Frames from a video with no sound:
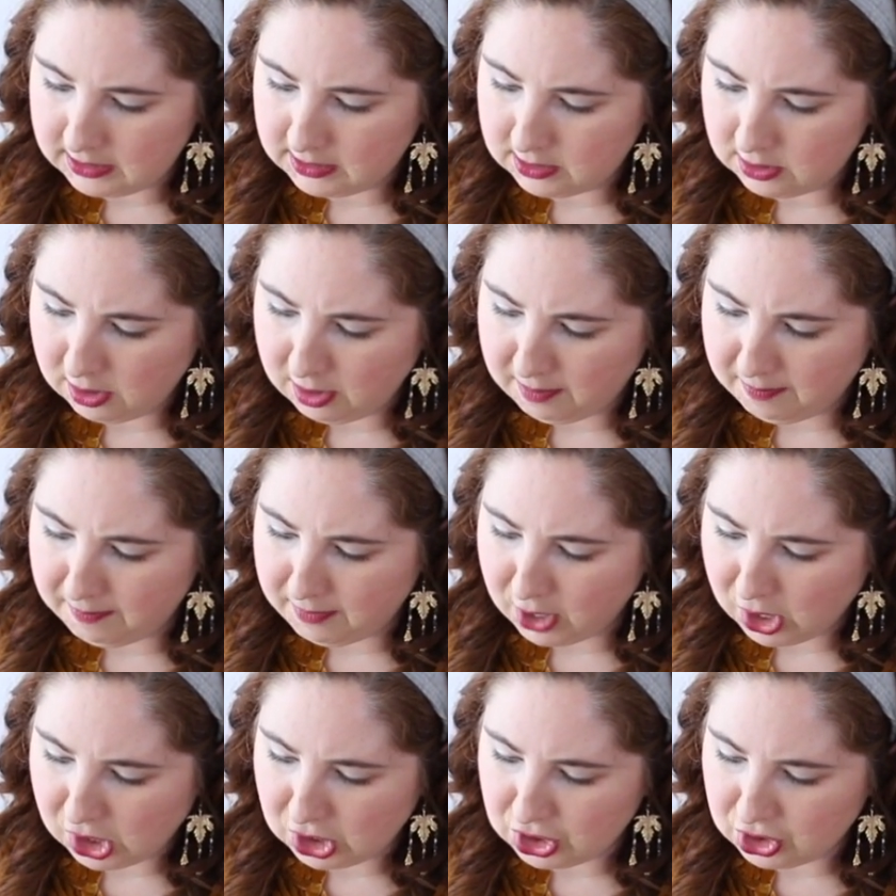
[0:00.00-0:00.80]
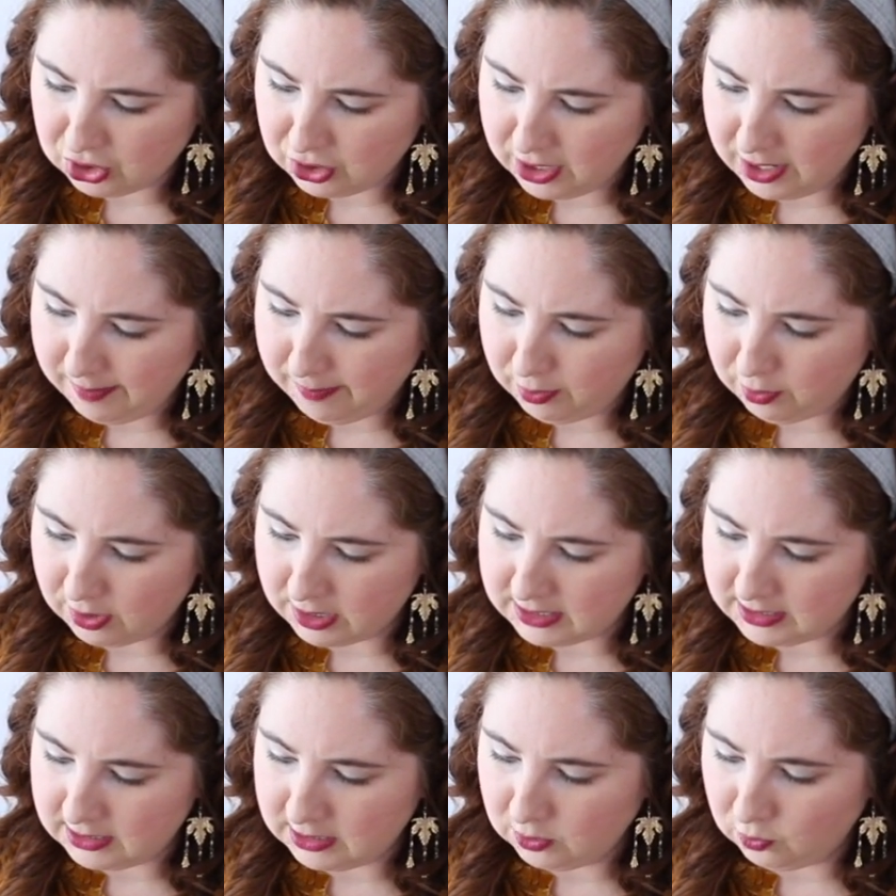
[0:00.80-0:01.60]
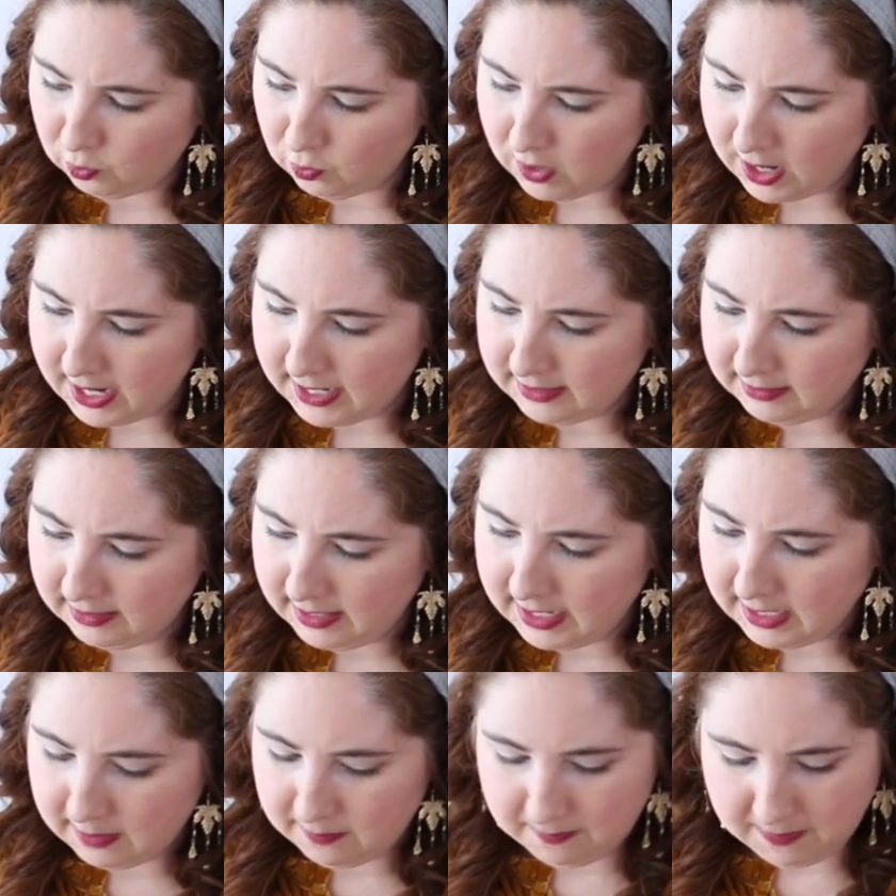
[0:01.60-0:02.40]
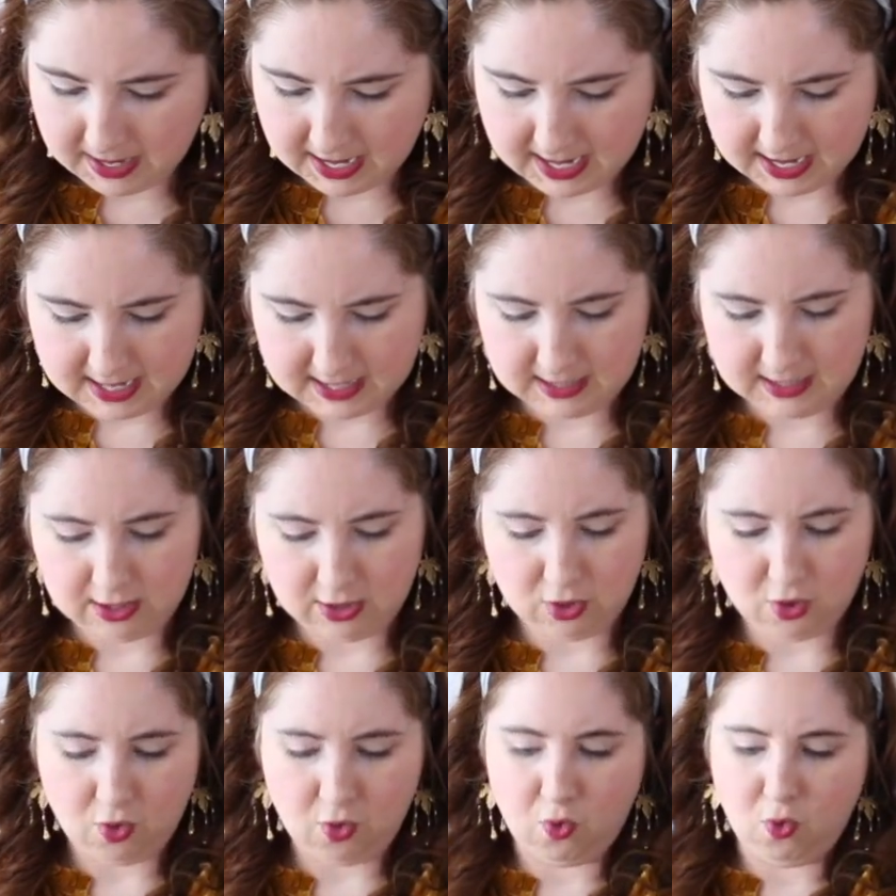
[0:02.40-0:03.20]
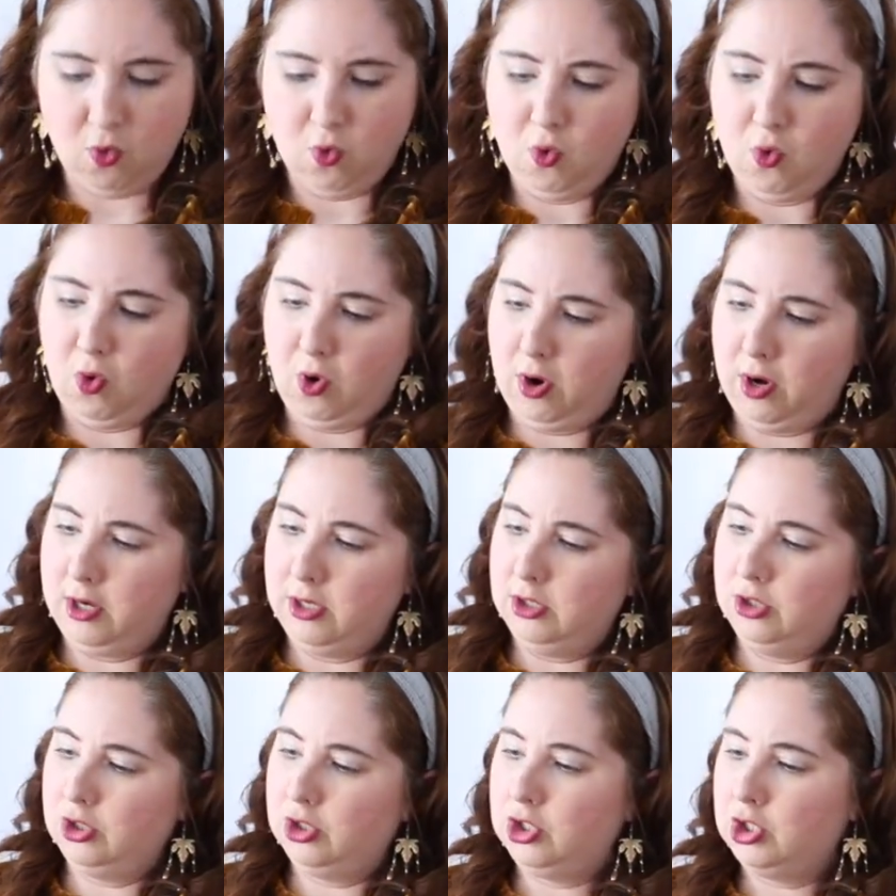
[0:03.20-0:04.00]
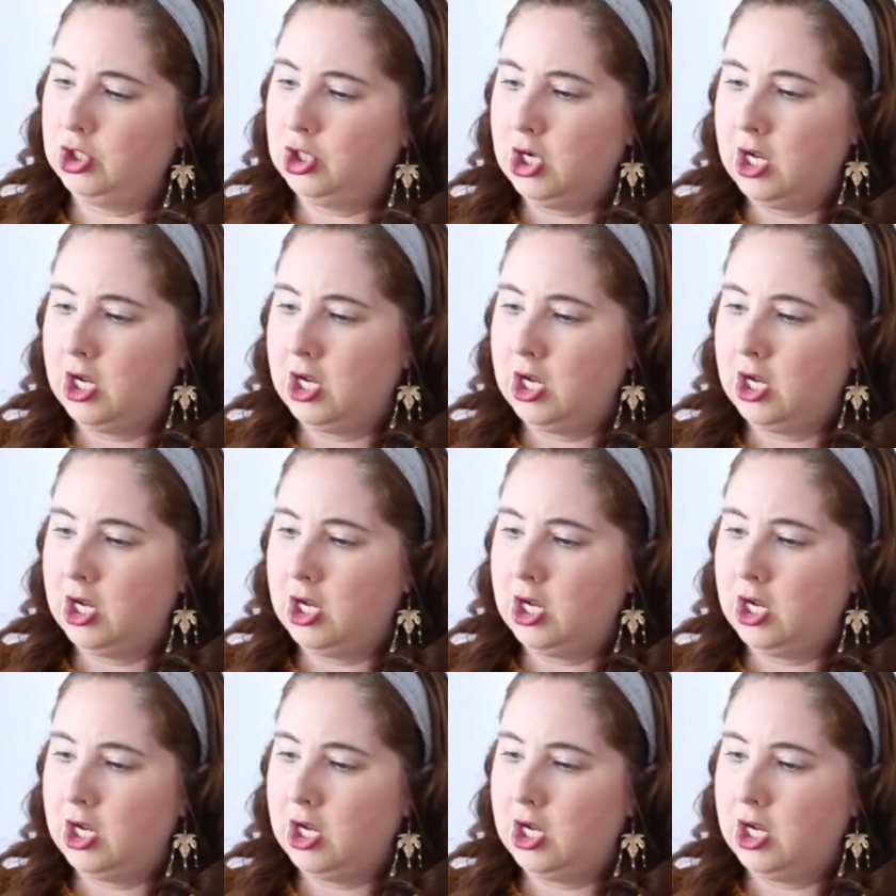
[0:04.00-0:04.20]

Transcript: These are the Margaery printed wide leg pant in orange.